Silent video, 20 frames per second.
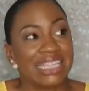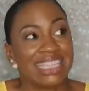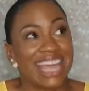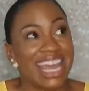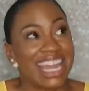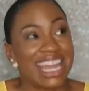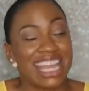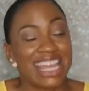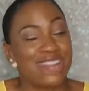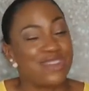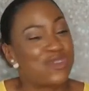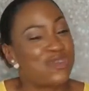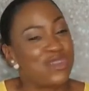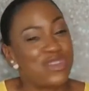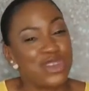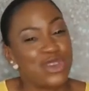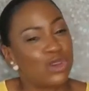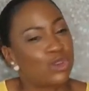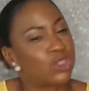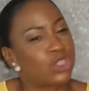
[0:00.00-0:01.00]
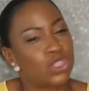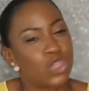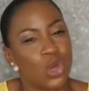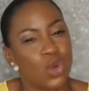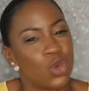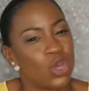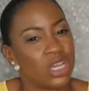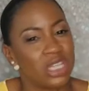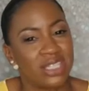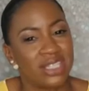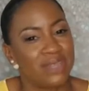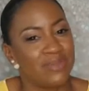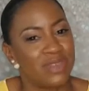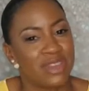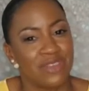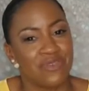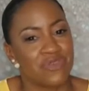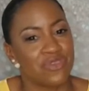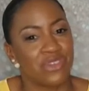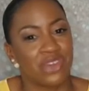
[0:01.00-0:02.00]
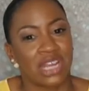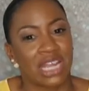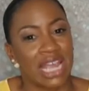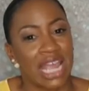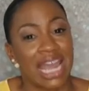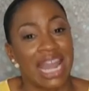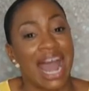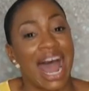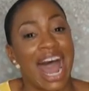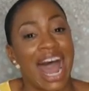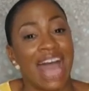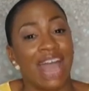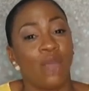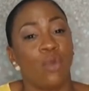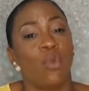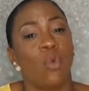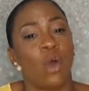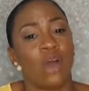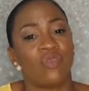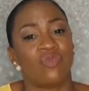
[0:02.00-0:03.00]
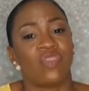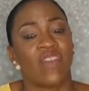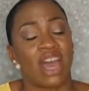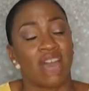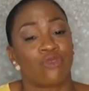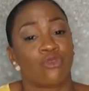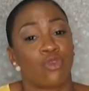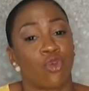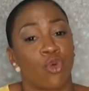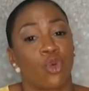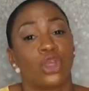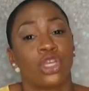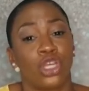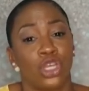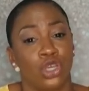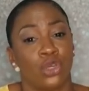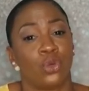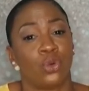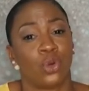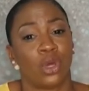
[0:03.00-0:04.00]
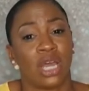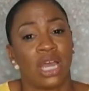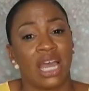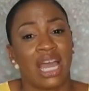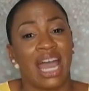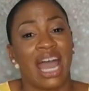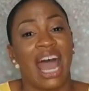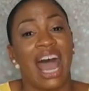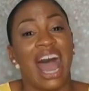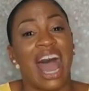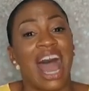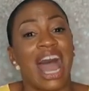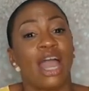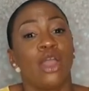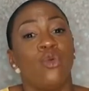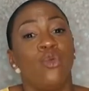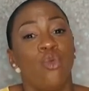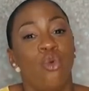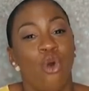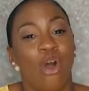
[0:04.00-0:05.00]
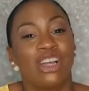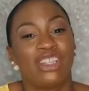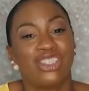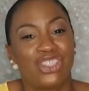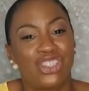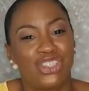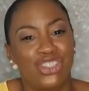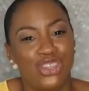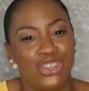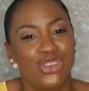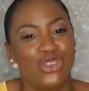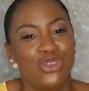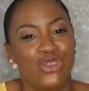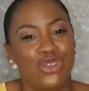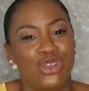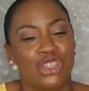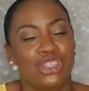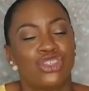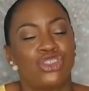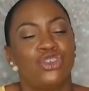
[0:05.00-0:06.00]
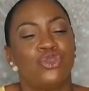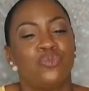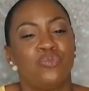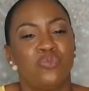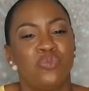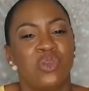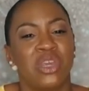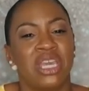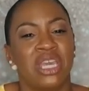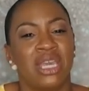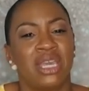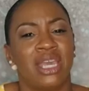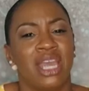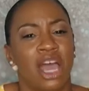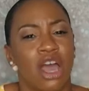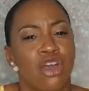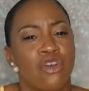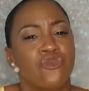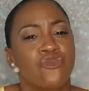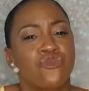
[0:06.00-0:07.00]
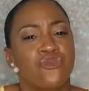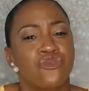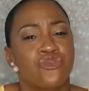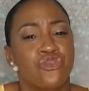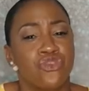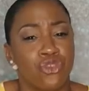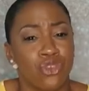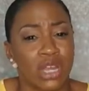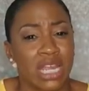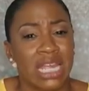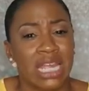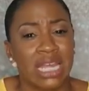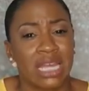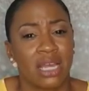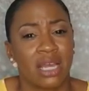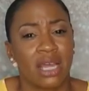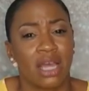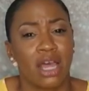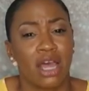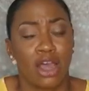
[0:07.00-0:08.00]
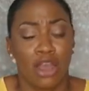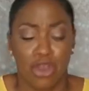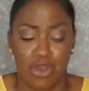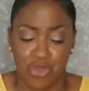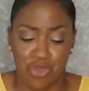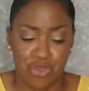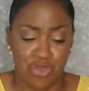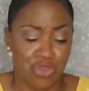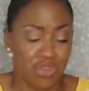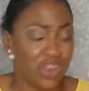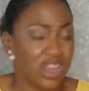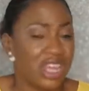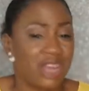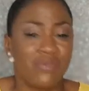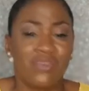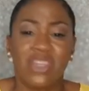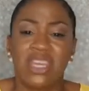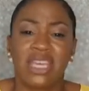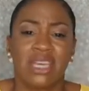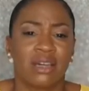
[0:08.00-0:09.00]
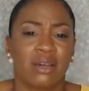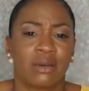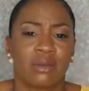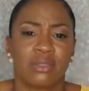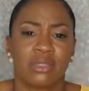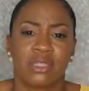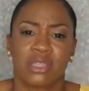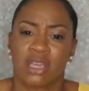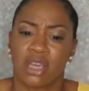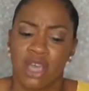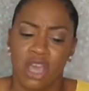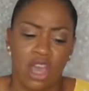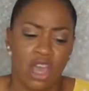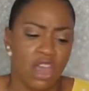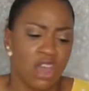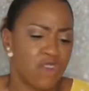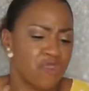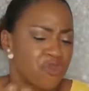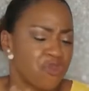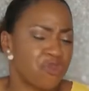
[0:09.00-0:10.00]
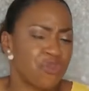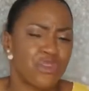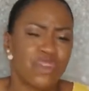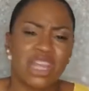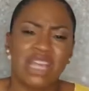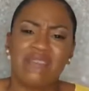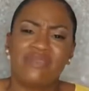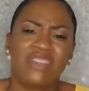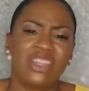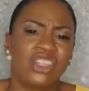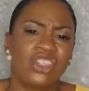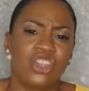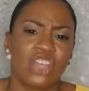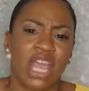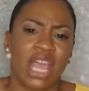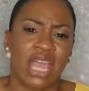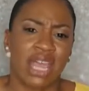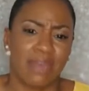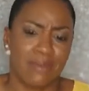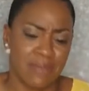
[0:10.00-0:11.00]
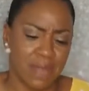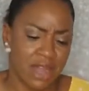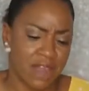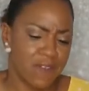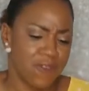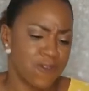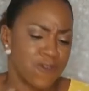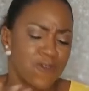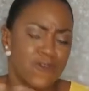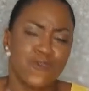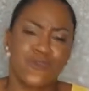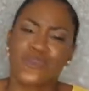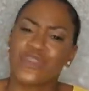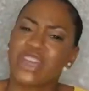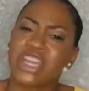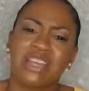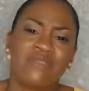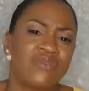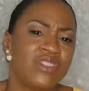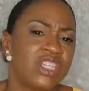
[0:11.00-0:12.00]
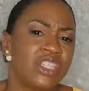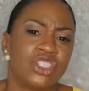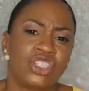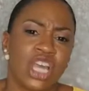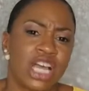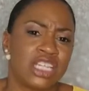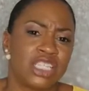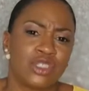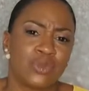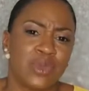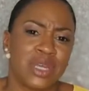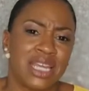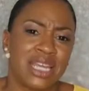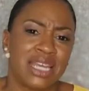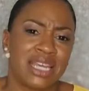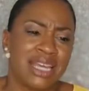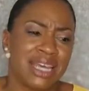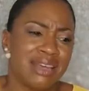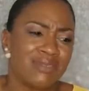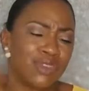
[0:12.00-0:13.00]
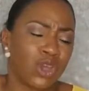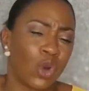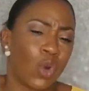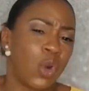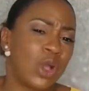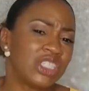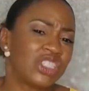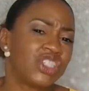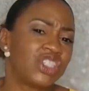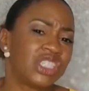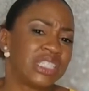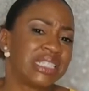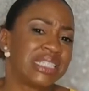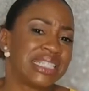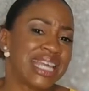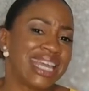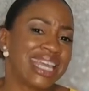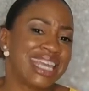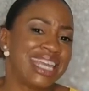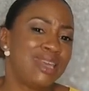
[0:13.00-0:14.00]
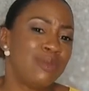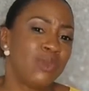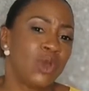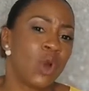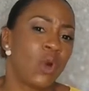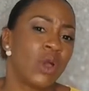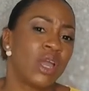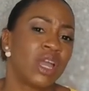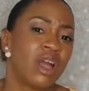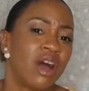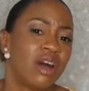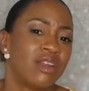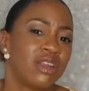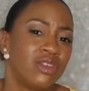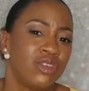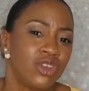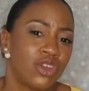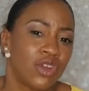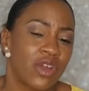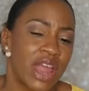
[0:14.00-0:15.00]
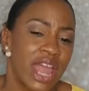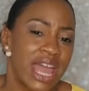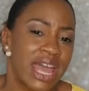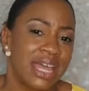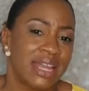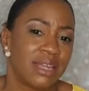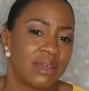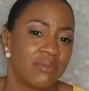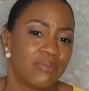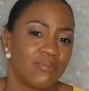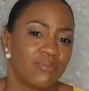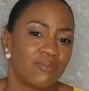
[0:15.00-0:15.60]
that it feels so good to be free. And I want that for you. I want you to be free. Free of the guilt, free of the shame, free of the judgment, the questions that keep going on in your head.